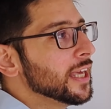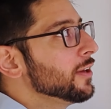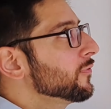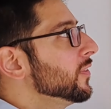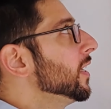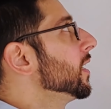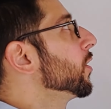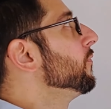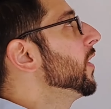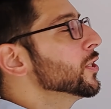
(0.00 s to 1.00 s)
if the
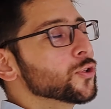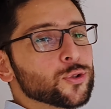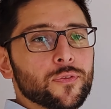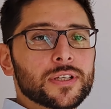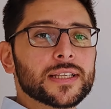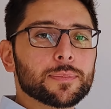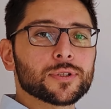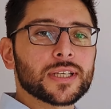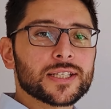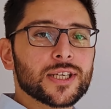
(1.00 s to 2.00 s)
convention to avoid a double
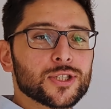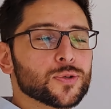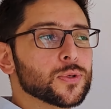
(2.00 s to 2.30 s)
taxation